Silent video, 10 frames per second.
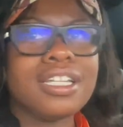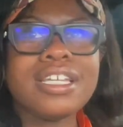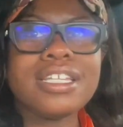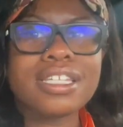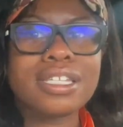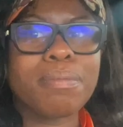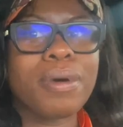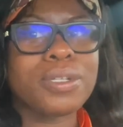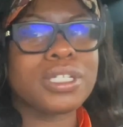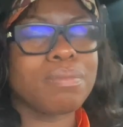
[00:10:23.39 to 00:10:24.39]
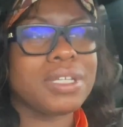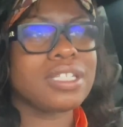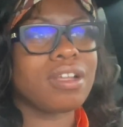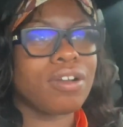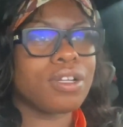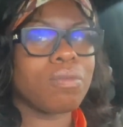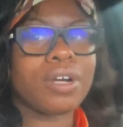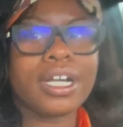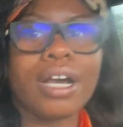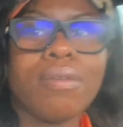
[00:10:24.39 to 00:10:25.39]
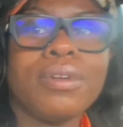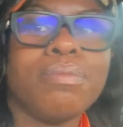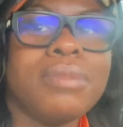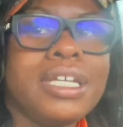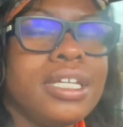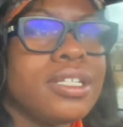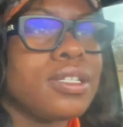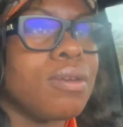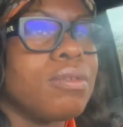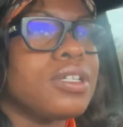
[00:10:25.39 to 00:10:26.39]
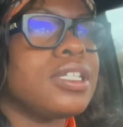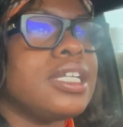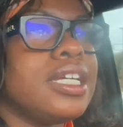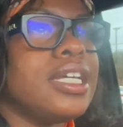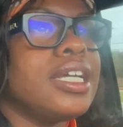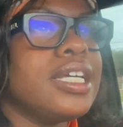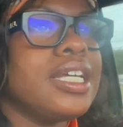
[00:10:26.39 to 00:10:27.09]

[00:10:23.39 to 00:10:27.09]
liz is supposed to be starting to work out with me so we'll see